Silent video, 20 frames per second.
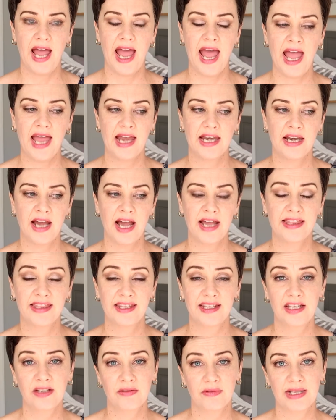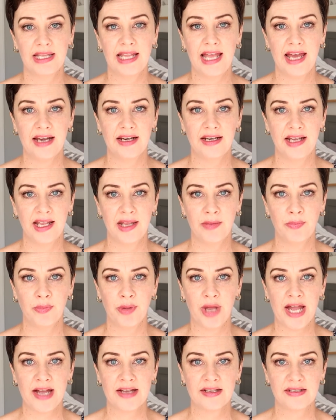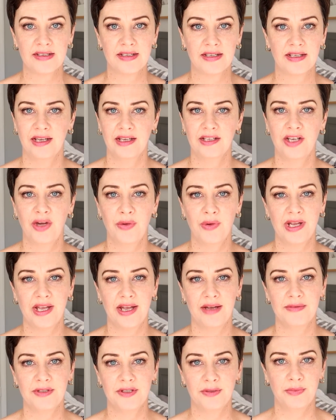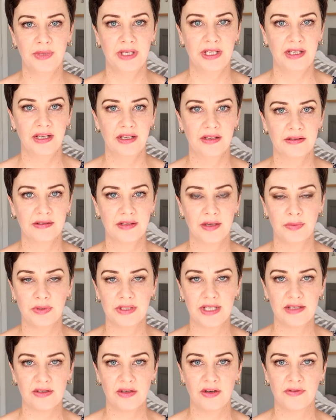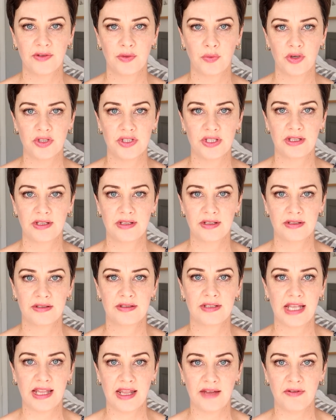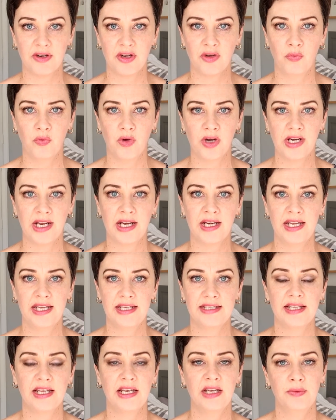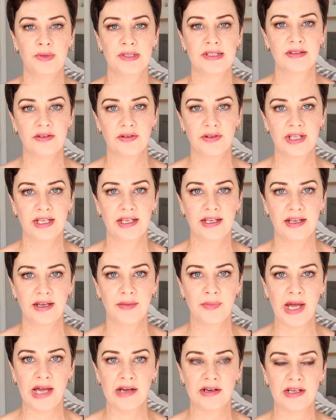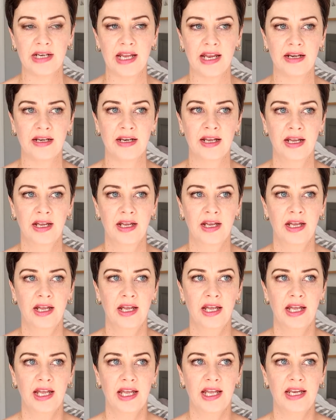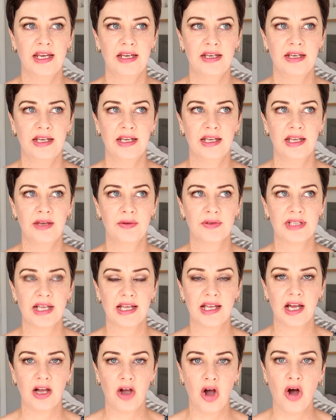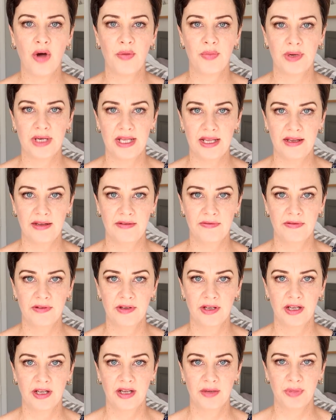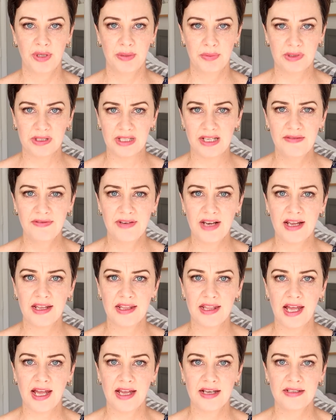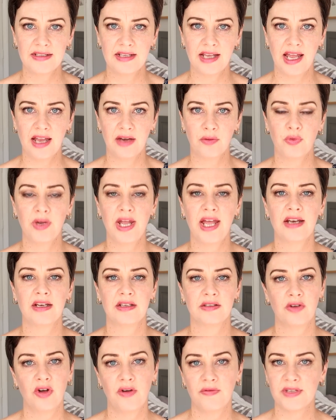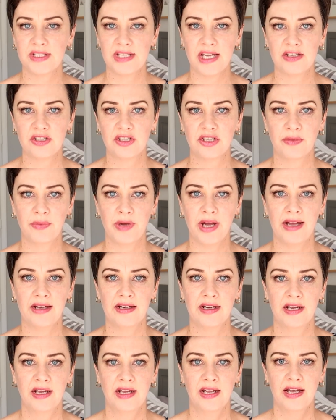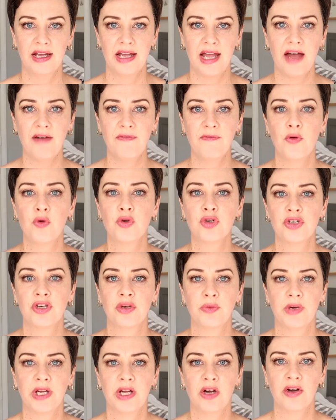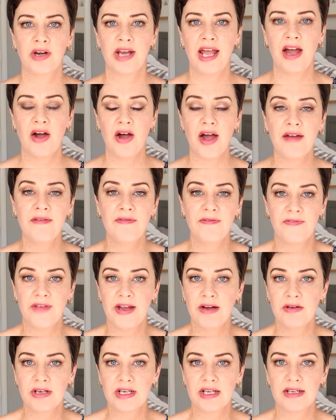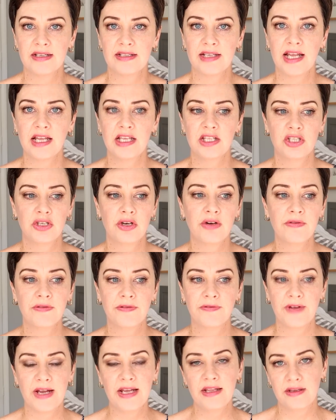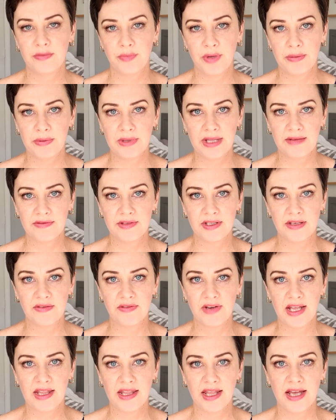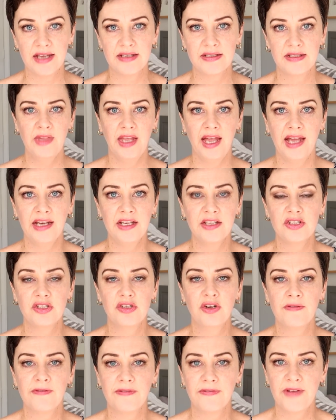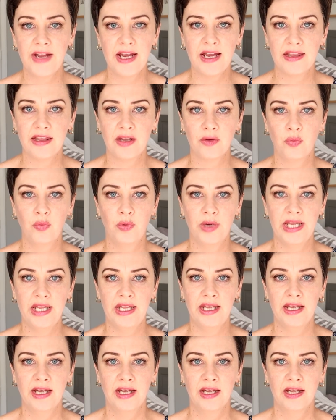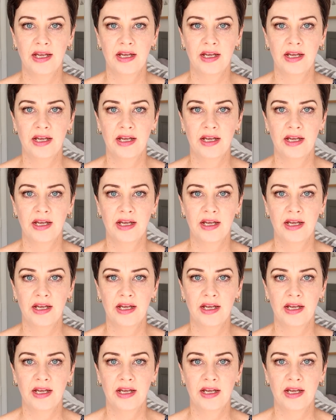and I think it really had an impact. Noah came to me a couple days after watching the South African one and he said he was still thinking about it and he he was like I can't believe people live like that and we had a conversation about how fortunate we are and how unfair it is like it's not fair that people have to live like that and it's not fair that we